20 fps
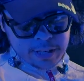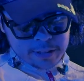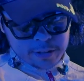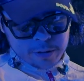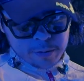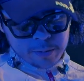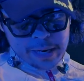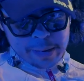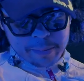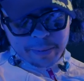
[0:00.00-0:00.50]
a
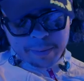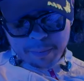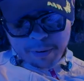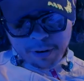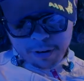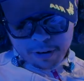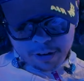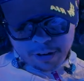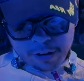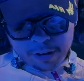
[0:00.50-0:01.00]
little whammy
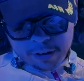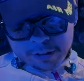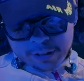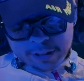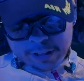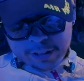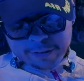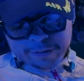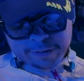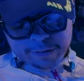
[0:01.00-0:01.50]
bar on
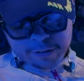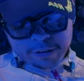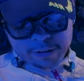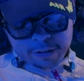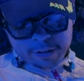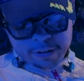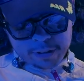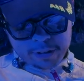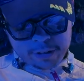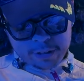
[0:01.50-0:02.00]
there
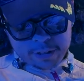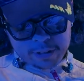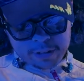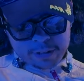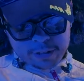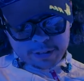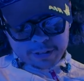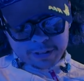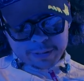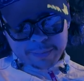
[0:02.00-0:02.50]
for
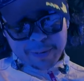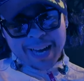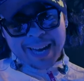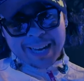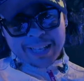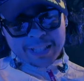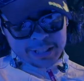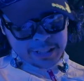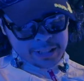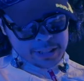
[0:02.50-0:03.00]
some
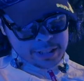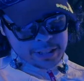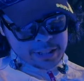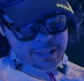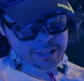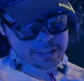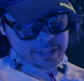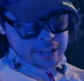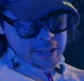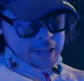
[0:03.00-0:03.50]
action,
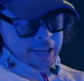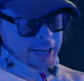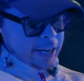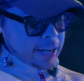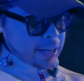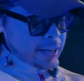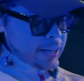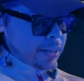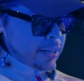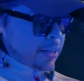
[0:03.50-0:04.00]

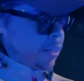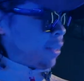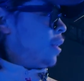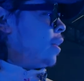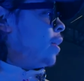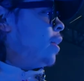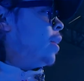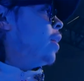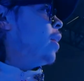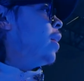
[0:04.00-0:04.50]
and
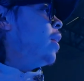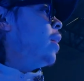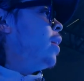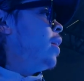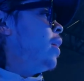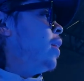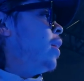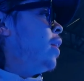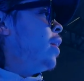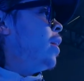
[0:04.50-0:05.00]

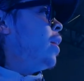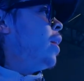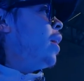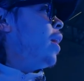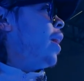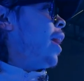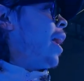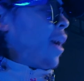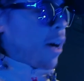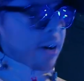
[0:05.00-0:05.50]

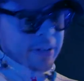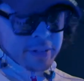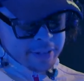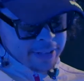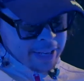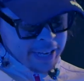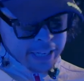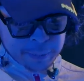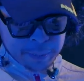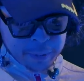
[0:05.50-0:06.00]
other than
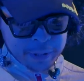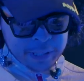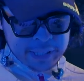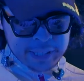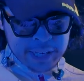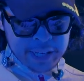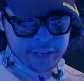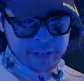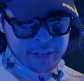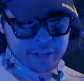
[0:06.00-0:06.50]
that it's pretty
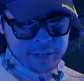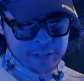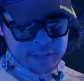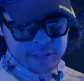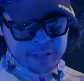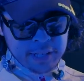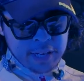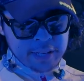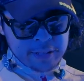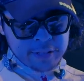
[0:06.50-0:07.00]
standard.
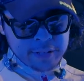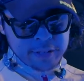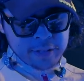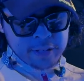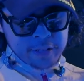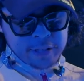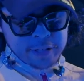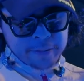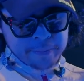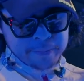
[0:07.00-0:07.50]
It's got a
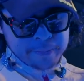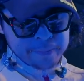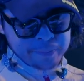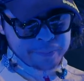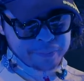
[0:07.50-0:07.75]
little